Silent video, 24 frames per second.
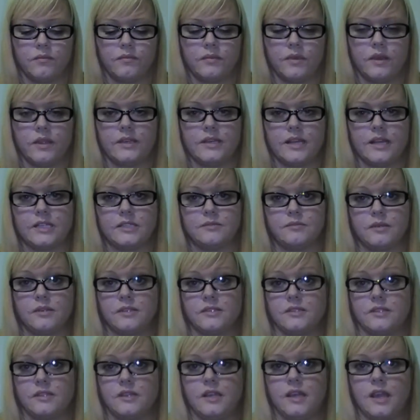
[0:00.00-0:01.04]
A dance mix
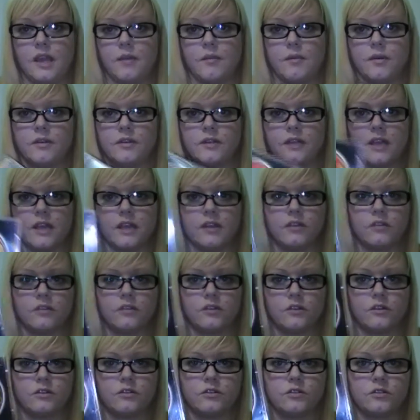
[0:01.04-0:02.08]
CD came out in Canada
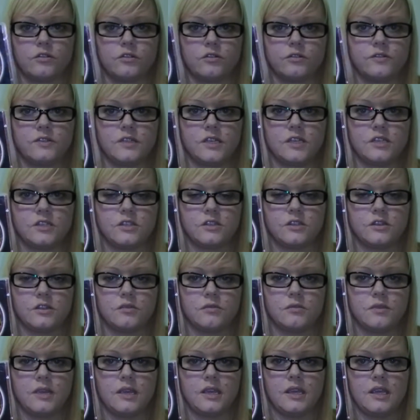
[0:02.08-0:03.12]
called Groove Station
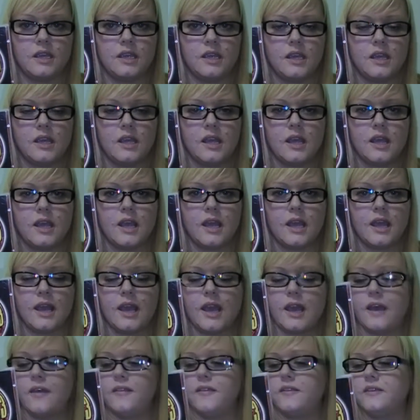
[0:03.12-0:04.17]
3,
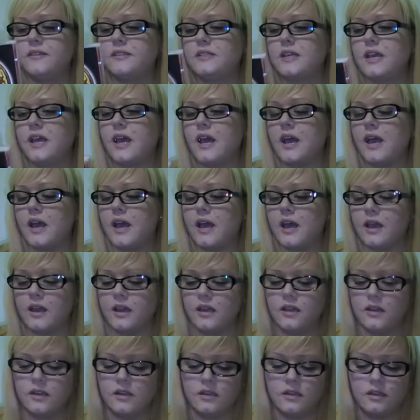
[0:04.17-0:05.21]
and this
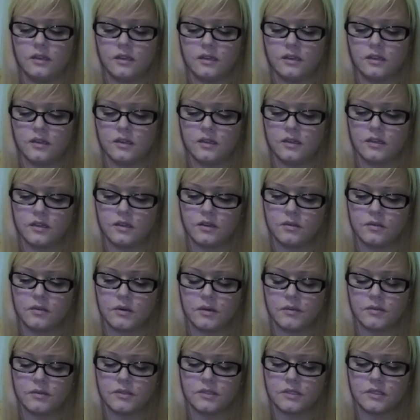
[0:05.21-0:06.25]
had, where
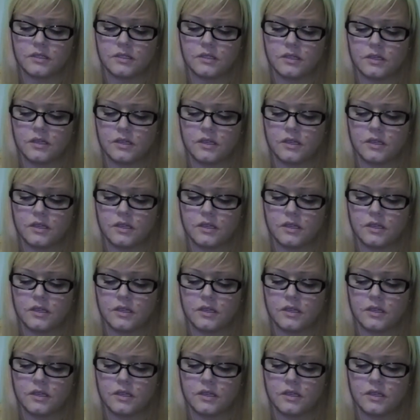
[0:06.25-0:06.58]
was it?